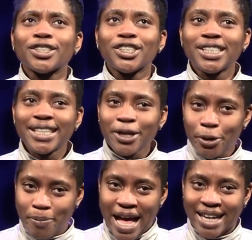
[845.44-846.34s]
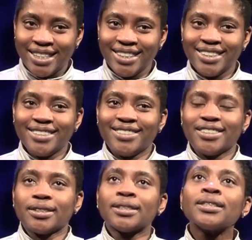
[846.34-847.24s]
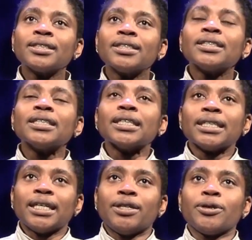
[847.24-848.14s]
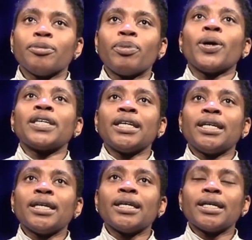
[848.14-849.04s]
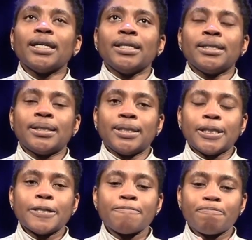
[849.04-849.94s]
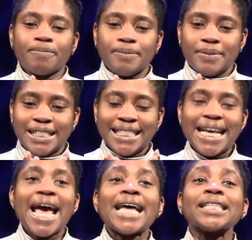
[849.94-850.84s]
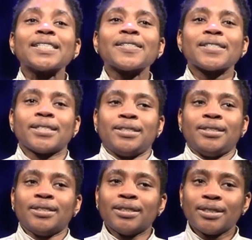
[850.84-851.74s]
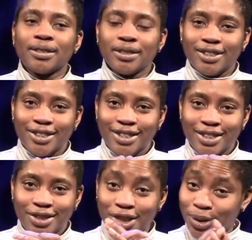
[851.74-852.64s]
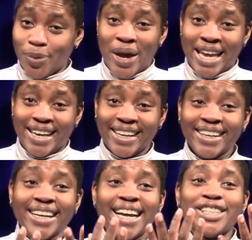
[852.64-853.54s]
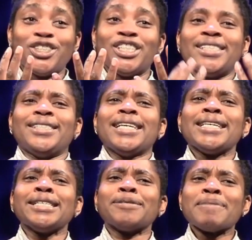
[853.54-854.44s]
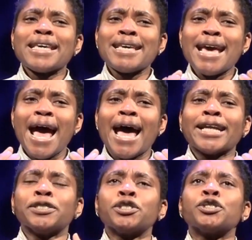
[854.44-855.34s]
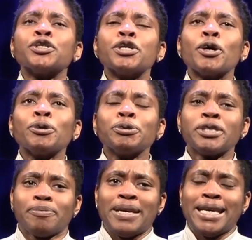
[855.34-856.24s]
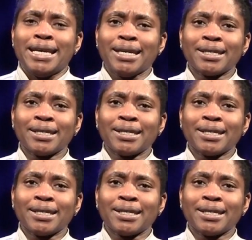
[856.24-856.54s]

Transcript: She's in her bed, and her body is tense. She's awake, and she sees me and knows me.